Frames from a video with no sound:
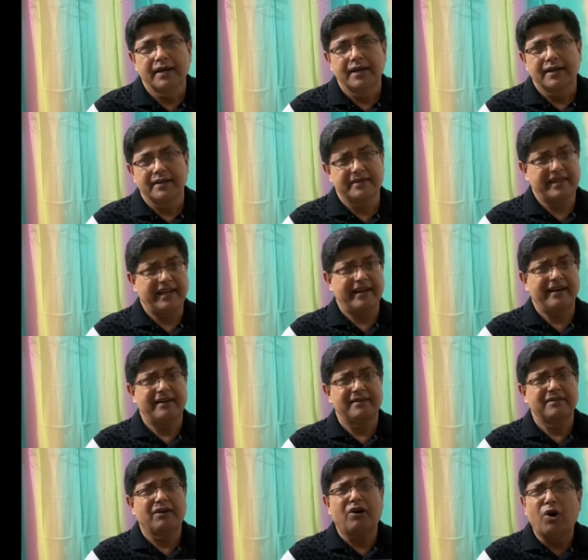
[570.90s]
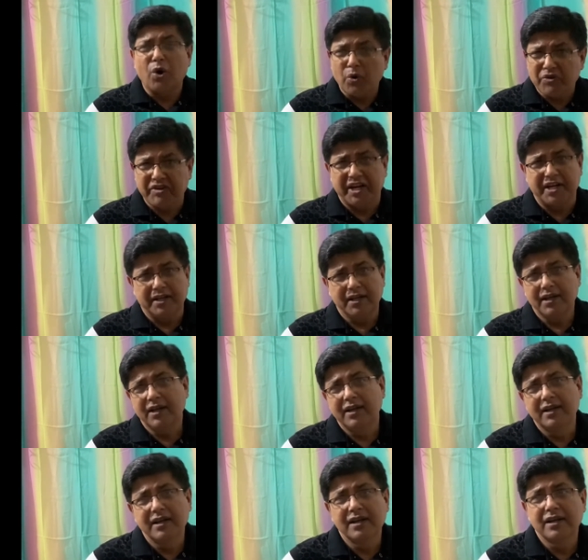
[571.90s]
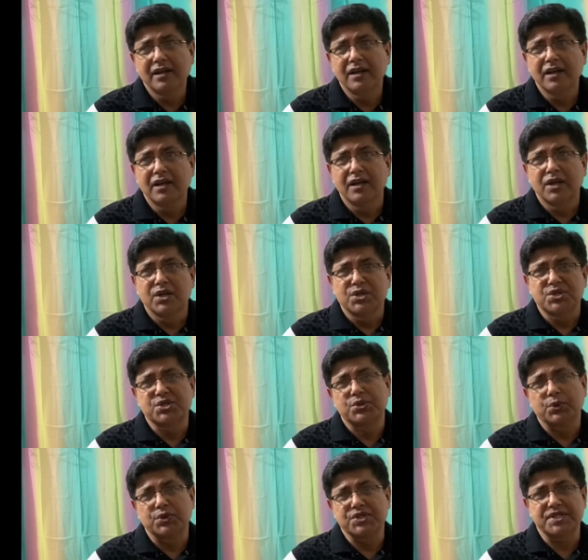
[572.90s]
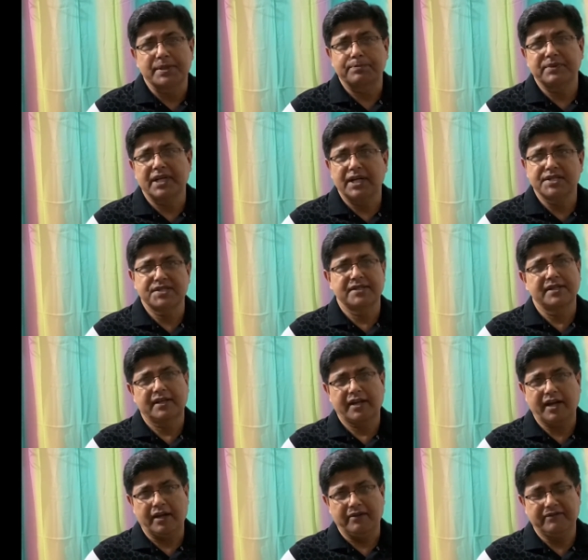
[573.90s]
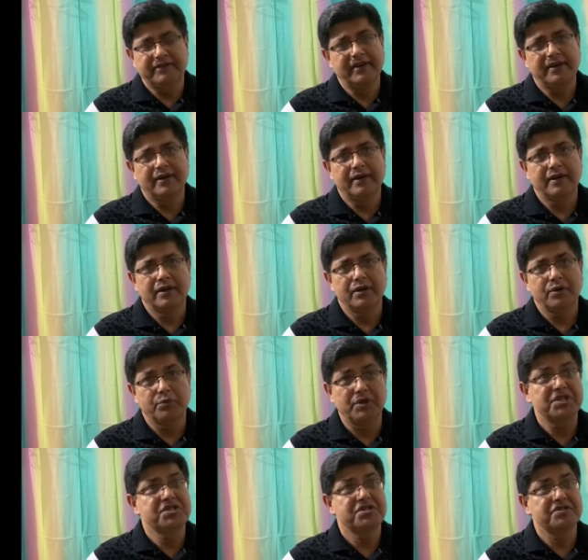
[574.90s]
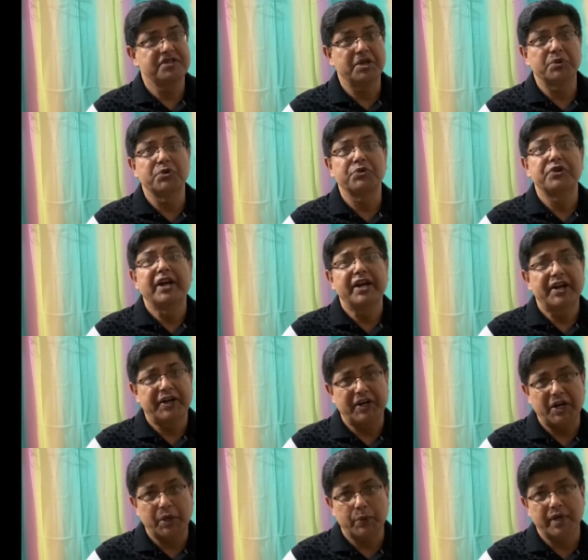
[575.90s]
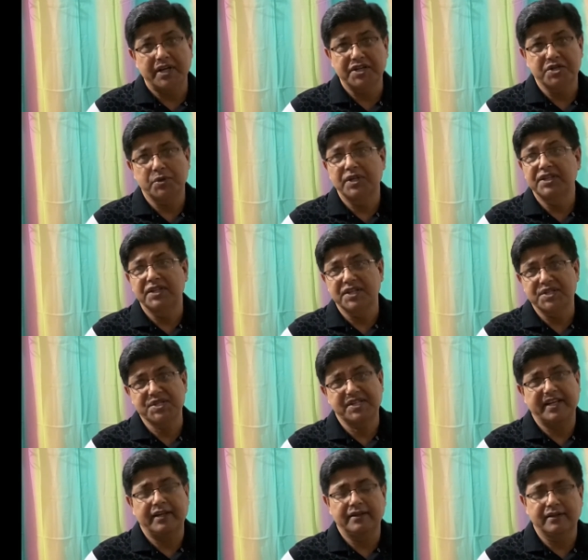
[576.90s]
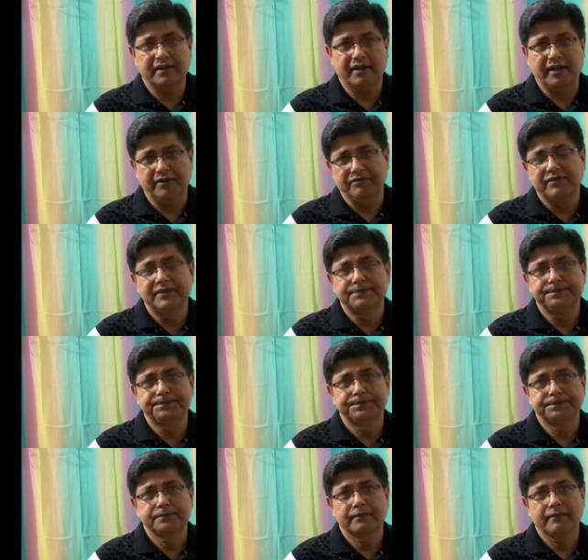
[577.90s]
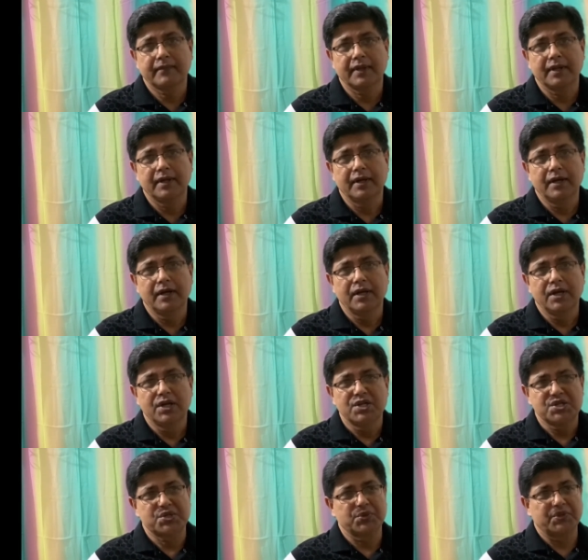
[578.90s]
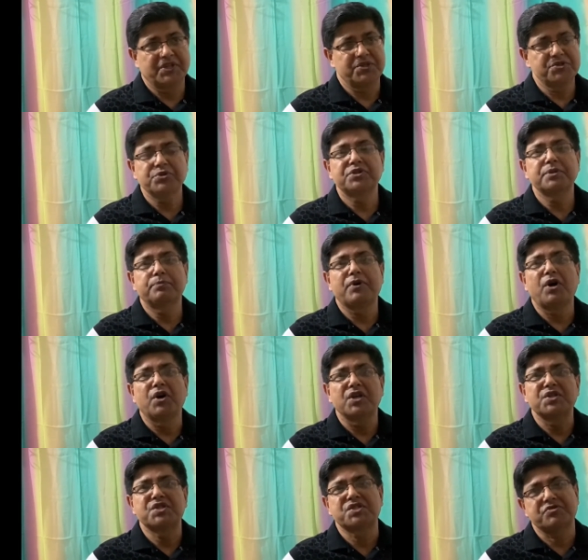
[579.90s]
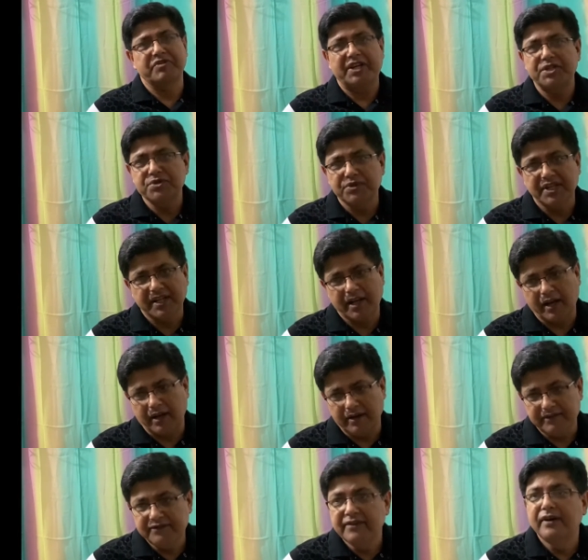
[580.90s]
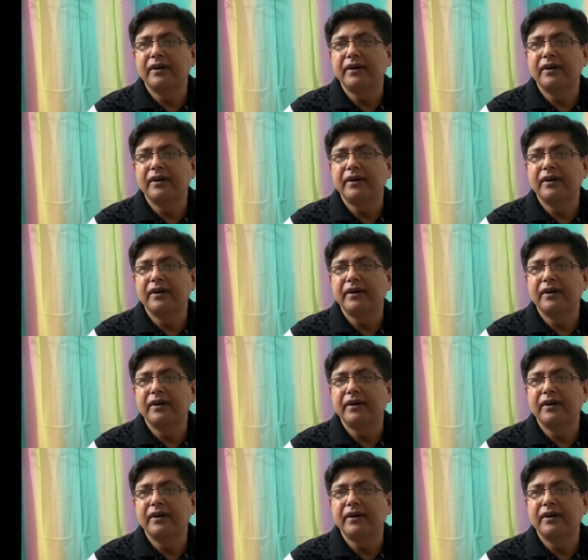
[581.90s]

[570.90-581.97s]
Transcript: They had already stored supplies in the cave, which they would require during their stay in the cave. So they took the boy straight to the cave.